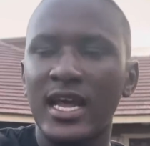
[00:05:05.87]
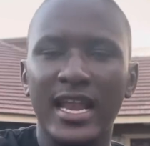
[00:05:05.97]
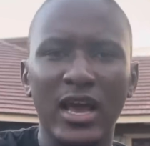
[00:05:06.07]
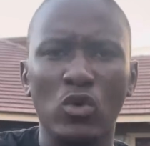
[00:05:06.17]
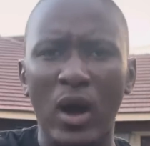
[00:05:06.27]

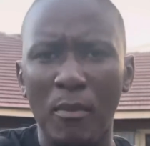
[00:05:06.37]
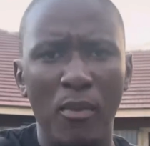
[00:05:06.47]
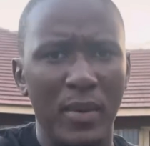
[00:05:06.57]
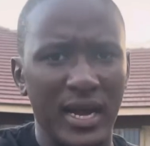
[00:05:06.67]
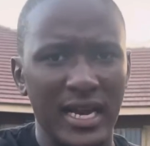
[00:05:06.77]
like
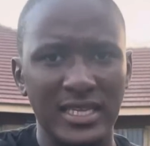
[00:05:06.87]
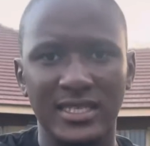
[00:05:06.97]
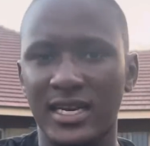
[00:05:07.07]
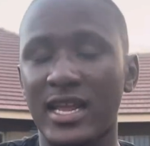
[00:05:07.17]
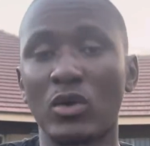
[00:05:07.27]
Abubakar
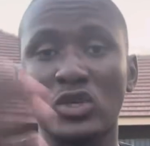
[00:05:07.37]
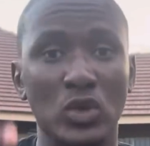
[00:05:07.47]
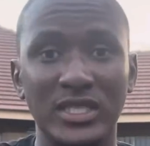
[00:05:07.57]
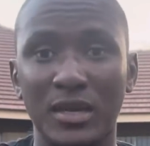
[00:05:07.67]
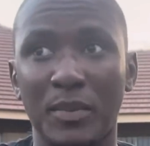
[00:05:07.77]
Nazir. He was
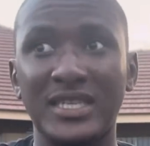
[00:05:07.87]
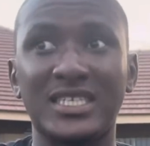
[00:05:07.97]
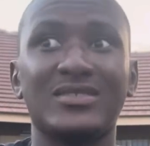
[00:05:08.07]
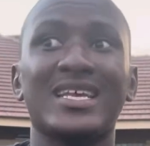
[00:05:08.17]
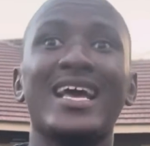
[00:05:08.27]
wanted by
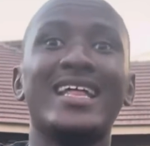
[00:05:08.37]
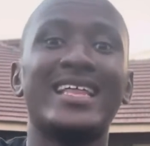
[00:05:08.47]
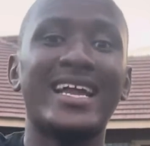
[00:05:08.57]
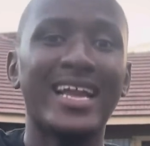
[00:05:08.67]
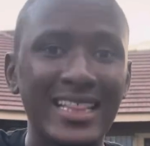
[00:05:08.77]
Chiefs
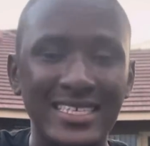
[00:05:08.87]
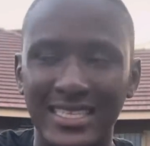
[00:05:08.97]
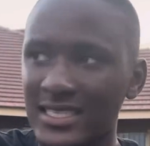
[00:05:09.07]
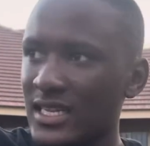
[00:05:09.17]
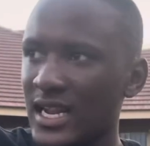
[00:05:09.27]
that other
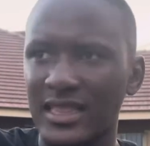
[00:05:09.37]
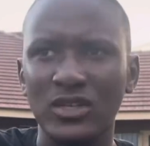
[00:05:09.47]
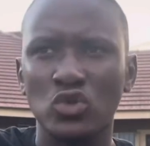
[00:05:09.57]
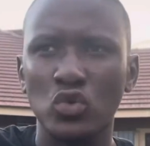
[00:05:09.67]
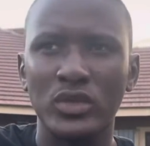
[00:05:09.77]
season. I
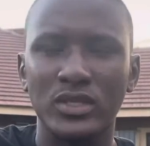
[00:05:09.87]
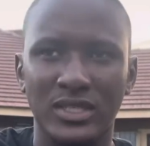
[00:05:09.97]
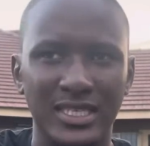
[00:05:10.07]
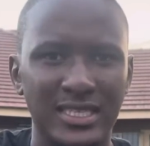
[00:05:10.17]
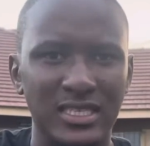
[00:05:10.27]
think 2
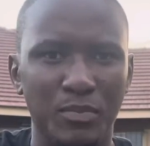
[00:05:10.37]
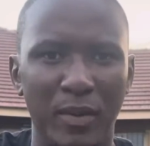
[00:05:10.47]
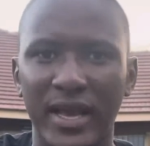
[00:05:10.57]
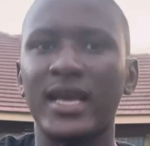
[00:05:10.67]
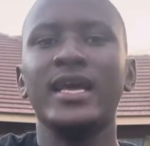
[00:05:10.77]
seasons
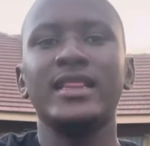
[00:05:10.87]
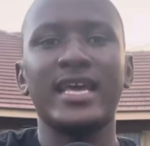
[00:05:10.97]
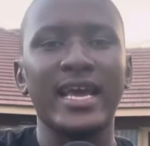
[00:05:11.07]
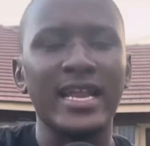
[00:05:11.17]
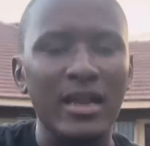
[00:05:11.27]
back they
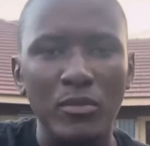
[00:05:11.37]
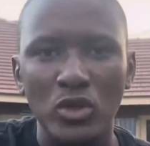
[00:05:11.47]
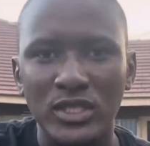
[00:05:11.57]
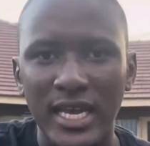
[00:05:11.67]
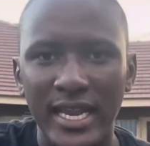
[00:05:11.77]
ended up
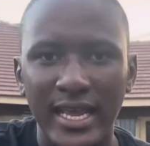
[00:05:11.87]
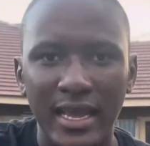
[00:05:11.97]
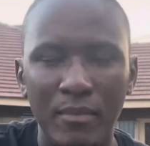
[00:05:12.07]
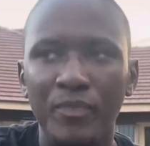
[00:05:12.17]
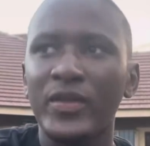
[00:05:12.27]
not signing
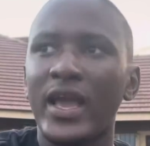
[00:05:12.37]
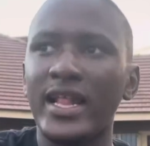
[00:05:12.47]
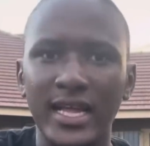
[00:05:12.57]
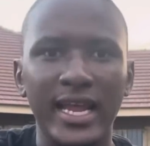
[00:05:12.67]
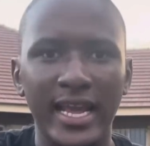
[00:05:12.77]
him,
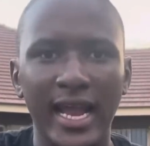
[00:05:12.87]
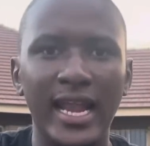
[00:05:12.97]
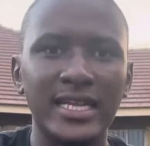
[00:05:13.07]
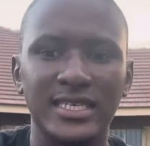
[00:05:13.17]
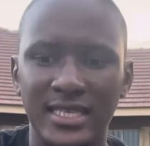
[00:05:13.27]
and then a year
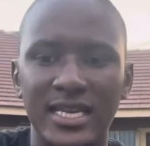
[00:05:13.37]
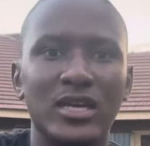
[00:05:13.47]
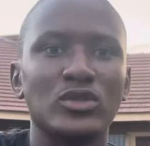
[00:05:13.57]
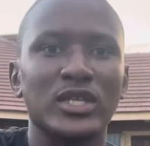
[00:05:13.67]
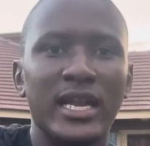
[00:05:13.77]
later
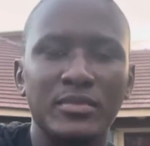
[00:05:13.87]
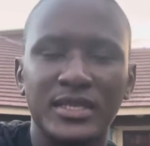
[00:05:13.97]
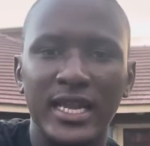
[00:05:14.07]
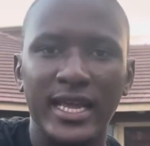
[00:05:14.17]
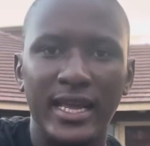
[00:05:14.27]
Sundowns ended up
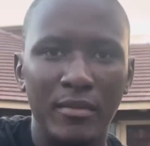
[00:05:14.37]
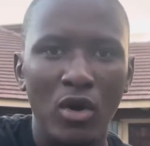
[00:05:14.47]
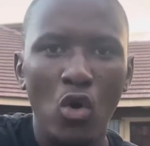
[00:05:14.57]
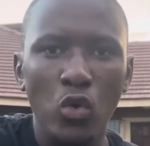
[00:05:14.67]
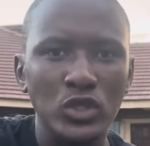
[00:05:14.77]
signing him.
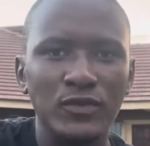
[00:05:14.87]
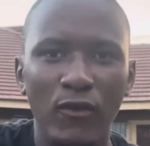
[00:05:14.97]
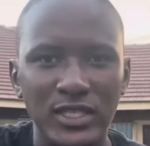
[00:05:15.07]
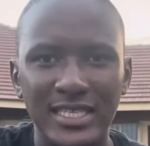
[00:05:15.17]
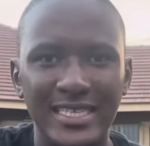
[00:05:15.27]
Whose
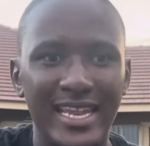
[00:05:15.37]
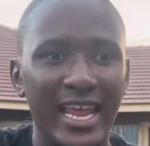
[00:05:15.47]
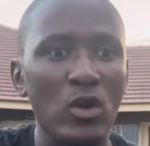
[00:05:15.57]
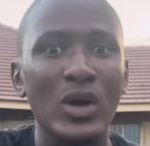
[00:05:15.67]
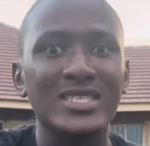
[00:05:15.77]
fault is it?
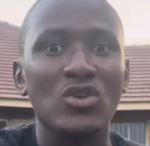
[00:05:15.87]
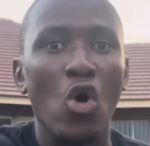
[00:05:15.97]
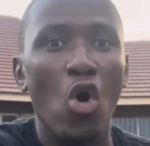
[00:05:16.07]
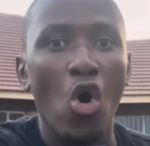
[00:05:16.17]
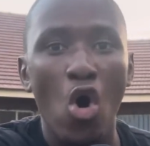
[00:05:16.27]
It was
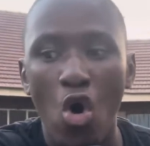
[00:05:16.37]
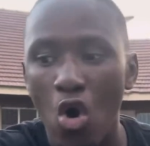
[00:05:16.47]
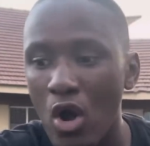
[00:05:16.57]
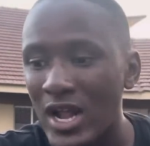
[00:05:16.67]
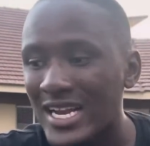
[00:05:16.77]

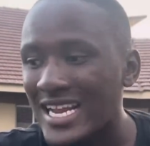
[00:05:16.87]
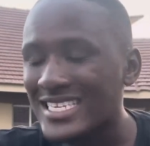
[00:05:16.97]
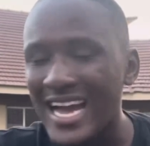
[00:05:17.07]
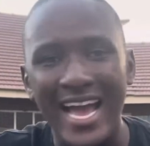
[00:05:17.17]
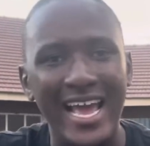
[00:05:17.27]
all an
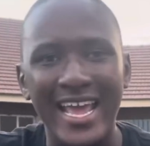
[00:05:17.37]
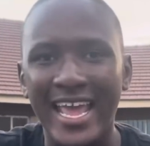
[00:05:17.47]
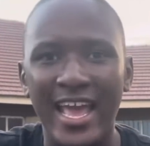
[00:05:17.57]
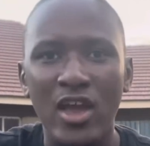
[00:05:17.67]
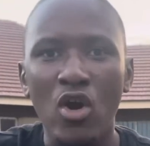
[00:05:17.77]
entire
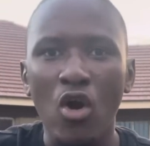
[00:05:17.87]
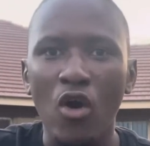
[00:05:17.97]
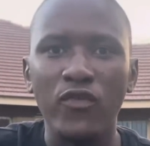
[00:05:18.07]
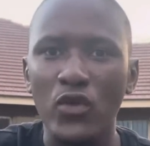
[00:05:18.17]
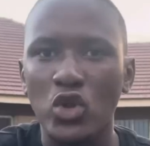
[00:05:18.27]
year
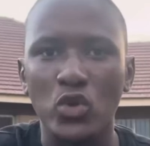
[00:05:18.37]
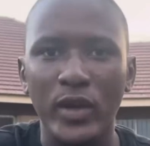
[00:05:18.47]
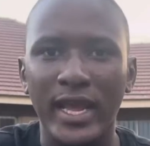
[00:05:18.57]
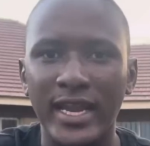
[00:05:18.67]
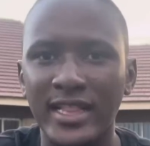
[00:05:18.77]
of not
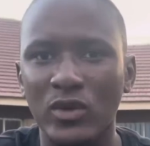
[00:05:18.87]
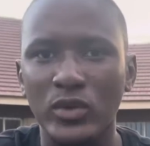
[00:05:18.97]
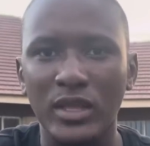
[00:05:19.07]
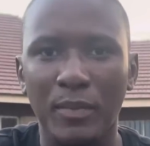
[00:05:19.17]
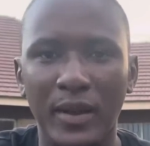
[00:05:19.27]
doing anything
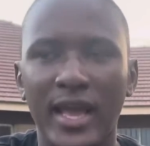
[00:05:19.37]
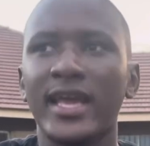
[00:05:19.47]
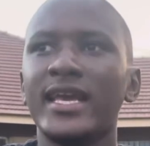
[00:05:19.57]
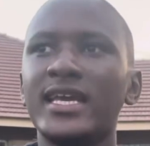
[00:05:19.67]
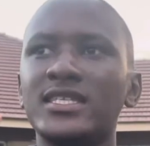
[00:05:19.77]
with the player.
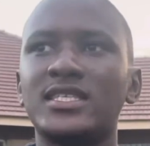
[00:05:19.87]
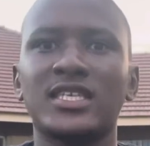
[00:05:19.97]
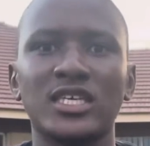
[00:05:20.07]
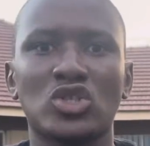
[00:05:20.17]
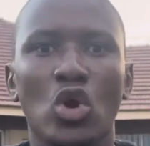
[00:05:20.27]
He's
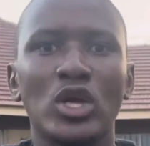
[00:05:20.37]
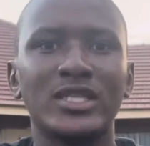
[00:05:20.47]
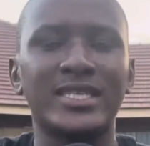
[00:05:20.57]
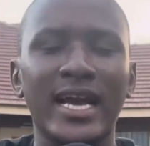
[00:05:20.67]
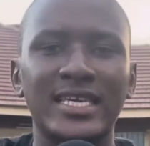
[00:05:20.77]
just
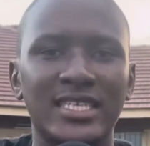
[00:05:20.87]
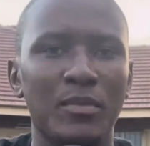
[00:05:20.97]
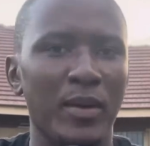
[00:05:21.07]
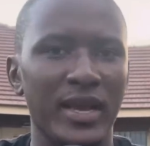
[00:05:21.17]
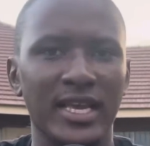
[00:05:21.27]

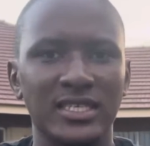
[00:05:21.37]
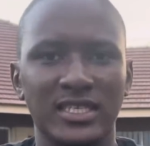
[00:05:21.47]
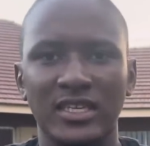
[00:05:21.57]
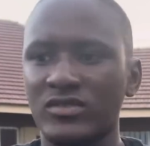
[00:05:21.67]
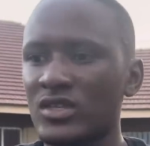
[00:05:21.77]
targeted by Kaizer
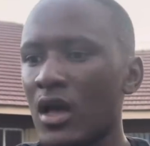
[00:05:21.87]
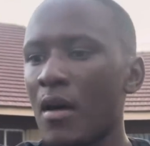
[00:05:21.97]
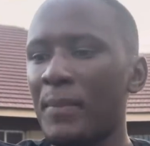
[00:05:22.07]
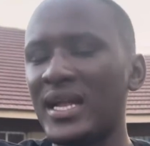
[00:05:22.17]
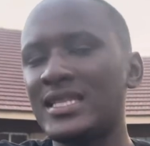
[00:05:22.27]
Chiefs,
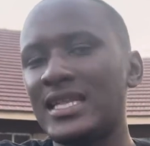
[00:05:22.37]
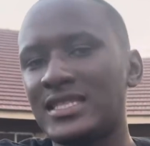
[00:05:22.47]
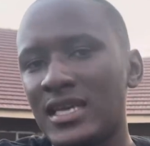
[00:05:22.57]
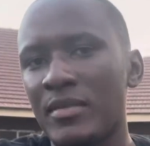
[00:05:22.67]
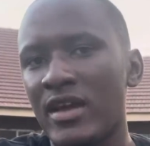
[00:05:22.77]
but the
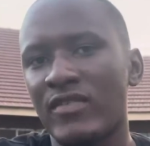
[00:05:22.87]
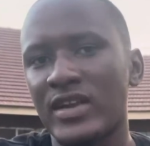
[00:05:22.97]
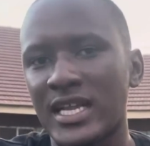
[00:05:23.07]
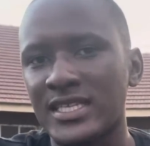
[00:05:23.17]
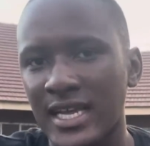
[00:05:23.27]
team never
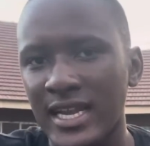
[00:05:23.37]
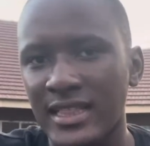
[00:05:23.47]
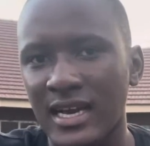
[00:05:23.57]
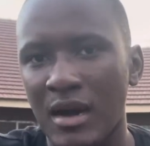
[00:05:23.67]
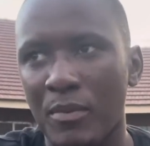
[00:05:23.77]
does
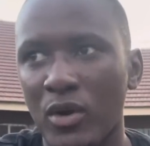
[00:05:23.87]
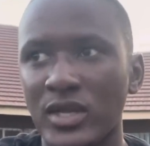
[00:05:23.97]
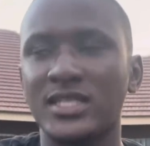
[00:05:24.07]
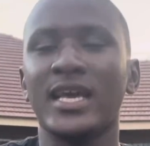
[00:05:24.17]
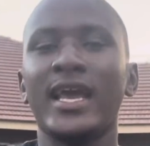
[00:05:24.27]
anything about
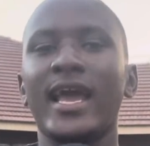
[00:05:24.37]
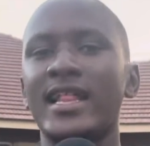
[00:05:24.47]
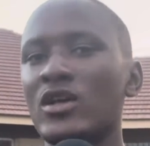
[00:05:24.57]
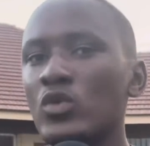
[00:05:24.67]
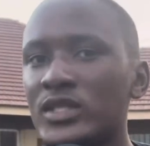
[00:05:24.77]
it.
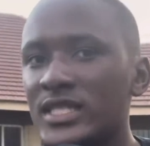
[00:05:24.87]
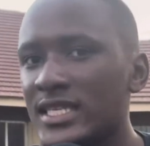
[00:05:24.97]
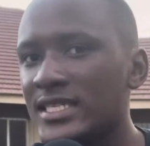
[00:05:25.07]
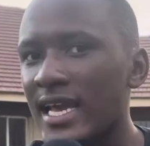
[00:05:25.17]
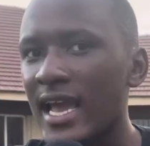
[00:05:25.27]
And then we
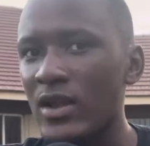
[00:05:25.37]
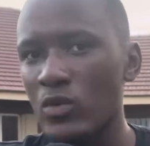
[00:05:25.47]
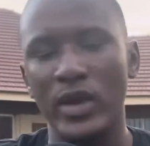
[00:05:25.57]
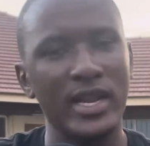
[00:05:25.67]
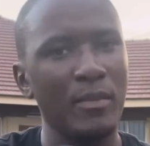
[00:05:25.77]
sit here and
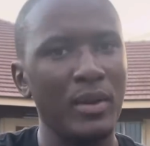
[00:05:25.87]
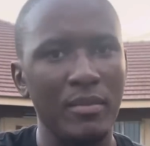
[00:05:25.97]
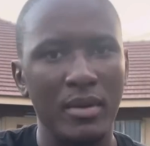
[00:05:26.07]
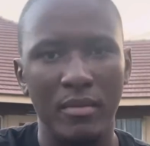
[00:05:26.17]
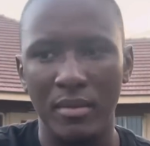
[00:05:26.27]
we end up
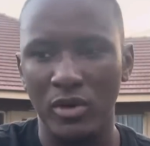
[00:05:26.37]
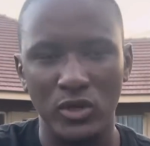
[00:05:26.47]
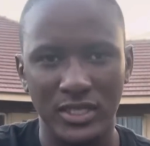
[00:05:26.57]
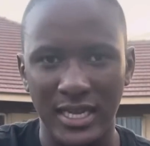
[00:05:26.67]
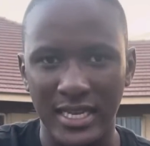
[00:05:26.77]
blaming Mamelodi
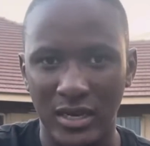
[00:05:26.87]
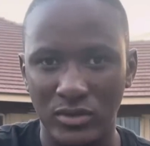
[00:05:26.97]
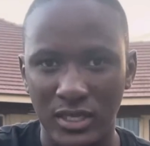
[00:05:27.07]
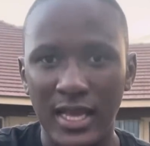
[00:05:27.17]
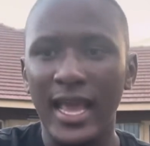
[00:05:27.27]

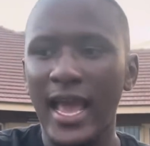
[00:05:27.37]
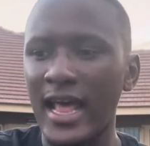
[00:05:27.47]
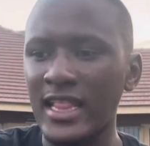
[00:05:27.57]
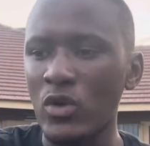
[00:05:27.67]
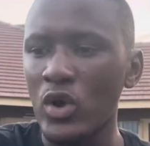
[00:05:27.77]
Sundowns.
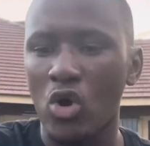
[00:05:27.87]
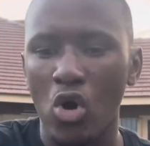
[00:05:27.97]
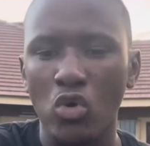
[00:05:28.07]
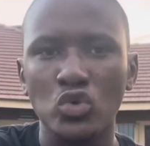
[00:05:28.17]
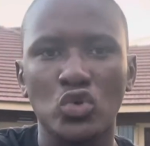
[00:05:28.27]
And then we
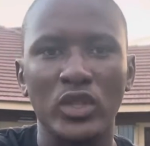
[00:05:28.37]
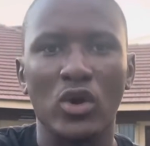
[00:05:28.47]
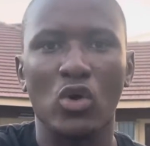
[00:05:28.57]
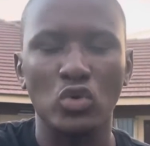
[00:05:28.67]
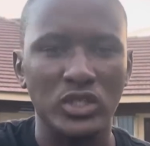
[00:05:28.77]
go to the
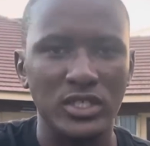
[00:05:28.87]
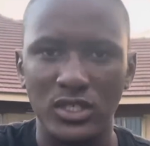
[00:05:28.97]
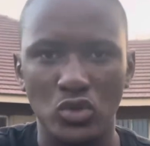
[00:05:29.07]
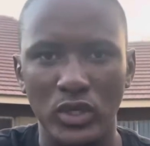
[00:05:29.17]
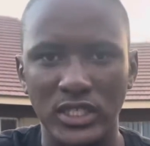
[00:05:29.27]
coaching
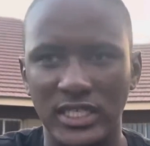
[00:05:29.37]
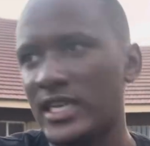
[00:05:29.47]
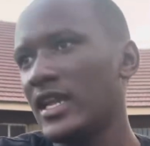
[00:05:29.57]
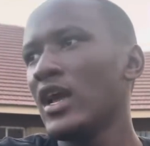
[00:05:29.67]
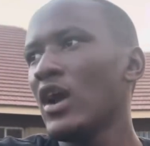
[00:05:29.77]
situation.